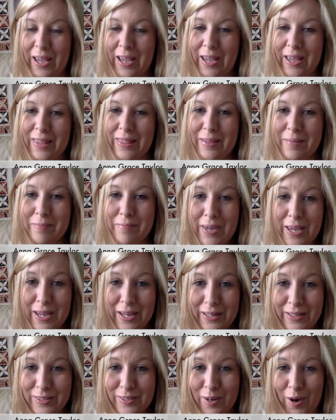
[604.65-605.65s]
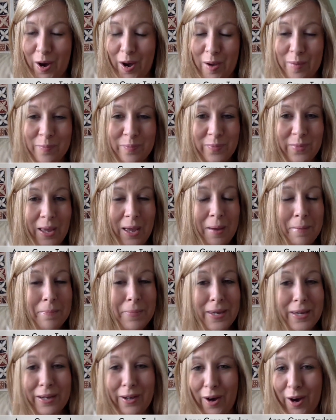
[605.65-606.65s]
In the meantime,
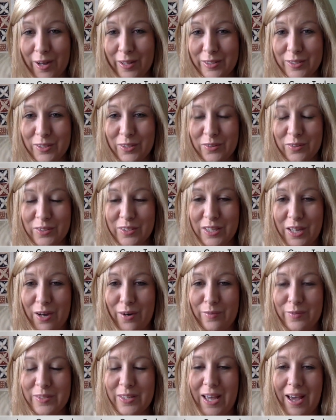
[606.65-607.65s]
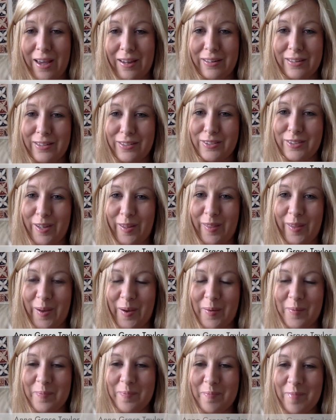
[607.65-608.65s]
be kind to yourselves and each
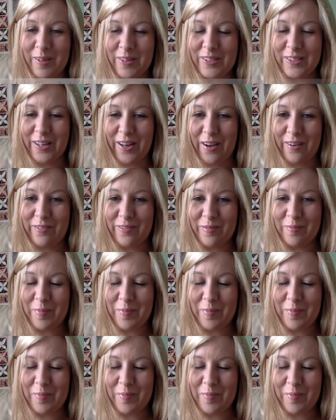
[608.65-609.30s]
other. Much love.